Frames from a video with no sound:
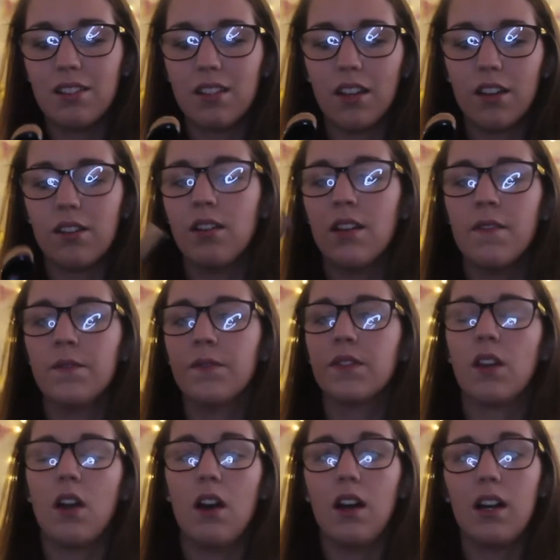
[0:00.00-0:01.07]
So
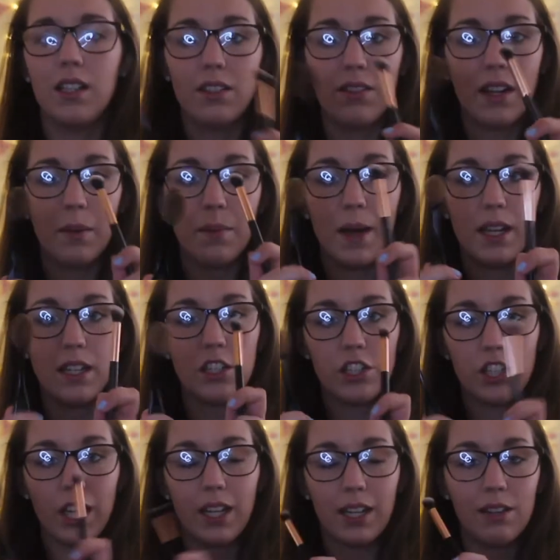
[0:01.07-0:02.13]
I highly recommend
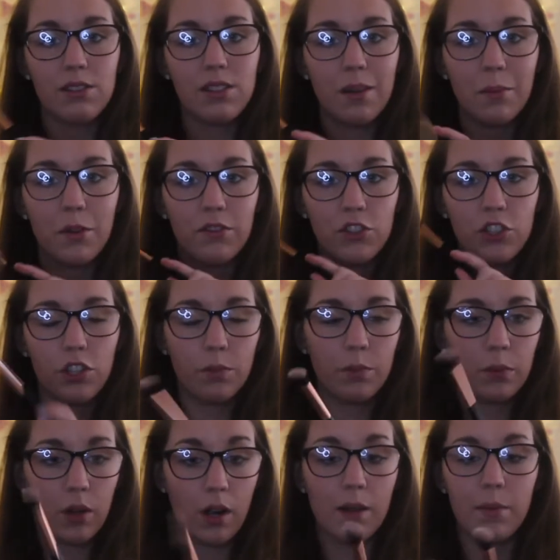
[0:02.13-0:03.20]
checking out some of
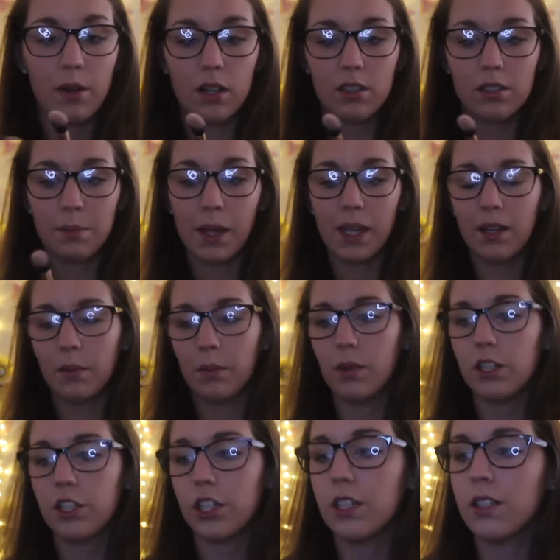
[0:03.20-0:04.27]
Primark's makeup
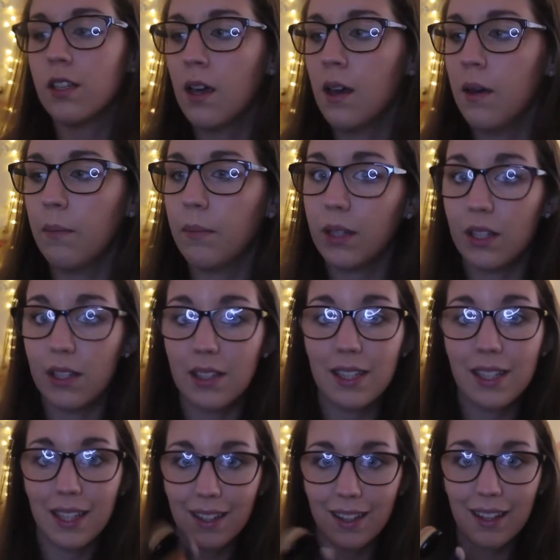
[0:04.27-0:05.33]
brushes,
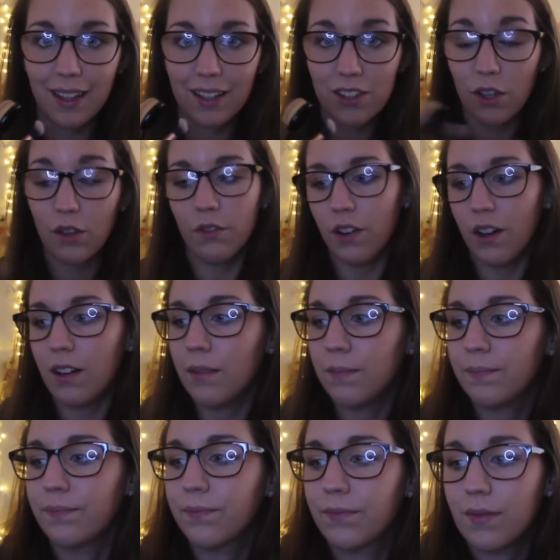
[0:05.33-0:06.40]
because so far,
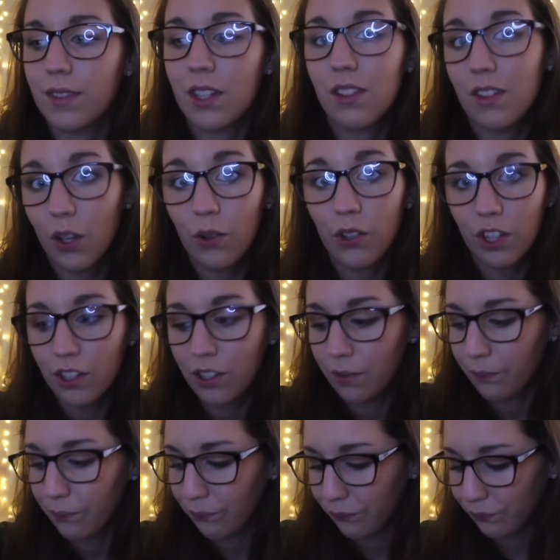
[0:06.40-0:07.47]
so good.
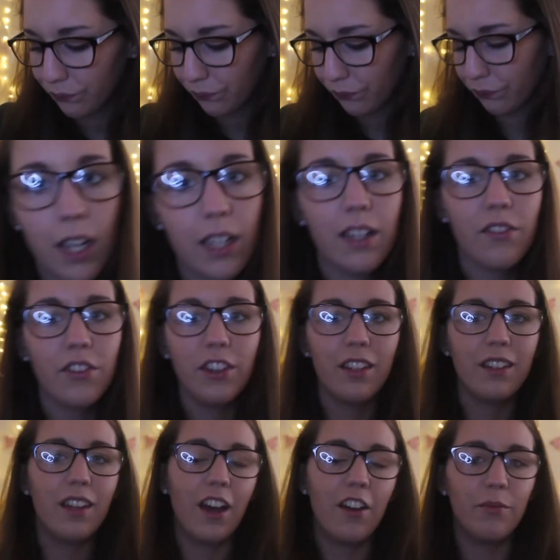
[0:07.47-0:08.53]
Another
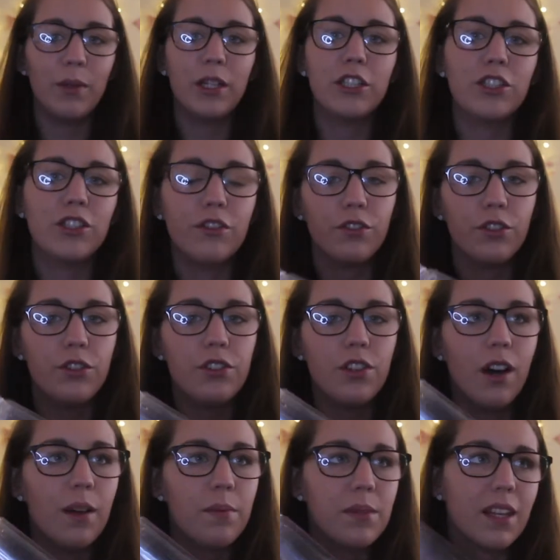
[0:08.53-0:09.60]
thing that I've mentioned a few
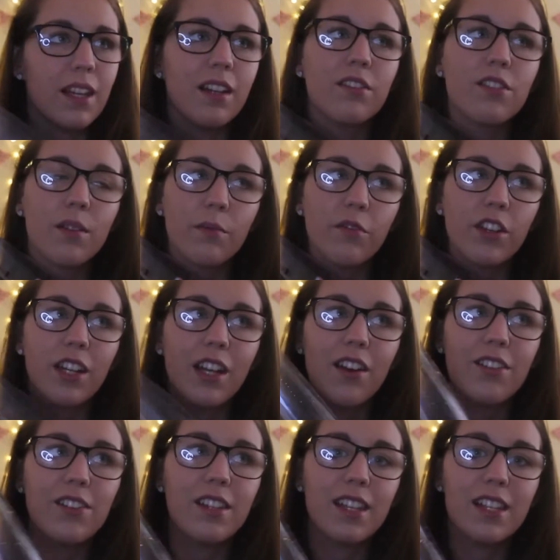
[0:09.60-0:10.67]
times in some
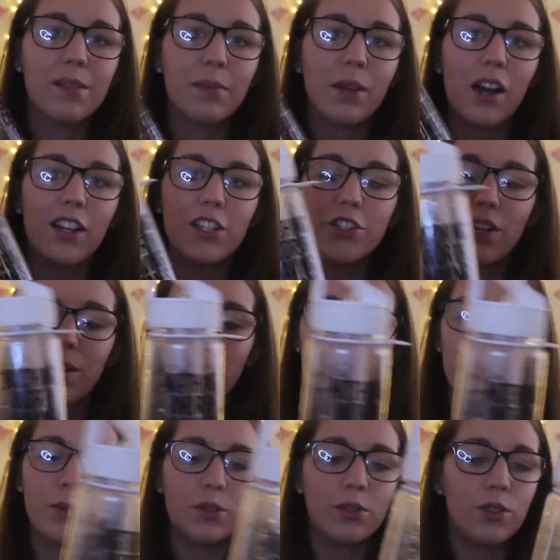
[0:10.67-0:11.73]
videos is my Hydrate
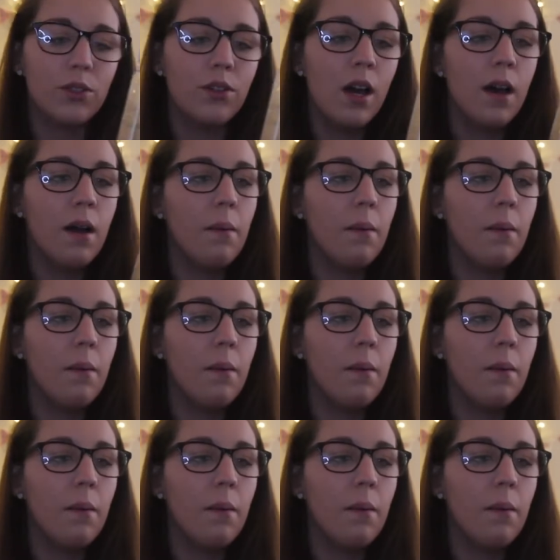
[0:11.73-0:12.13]
Mate bottle,